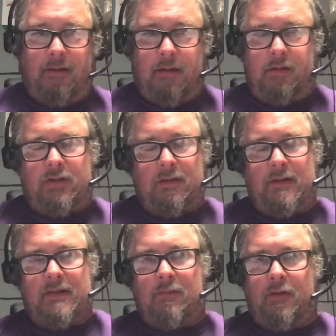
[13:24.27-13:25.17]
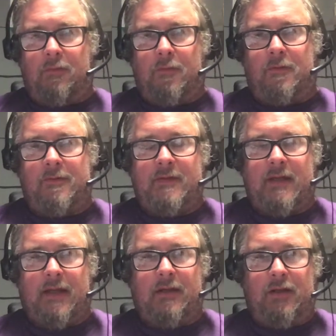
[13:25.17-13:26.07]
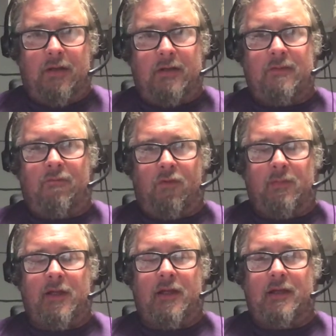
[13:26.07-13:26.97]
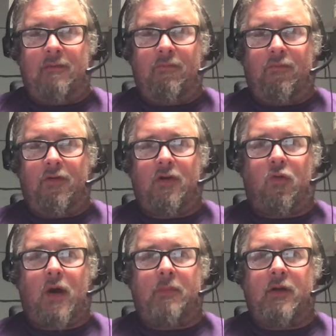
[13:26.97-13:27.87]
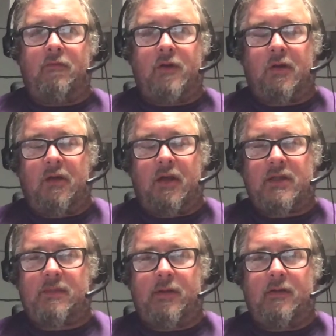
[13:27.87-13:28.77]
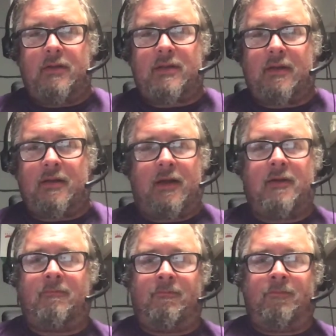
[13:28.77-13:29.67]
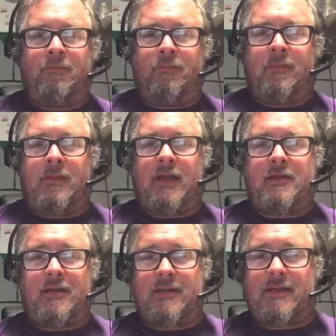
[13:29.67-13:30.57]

and show you some of the roles that you can formulate for a cooperative learning experience online. Catch you in a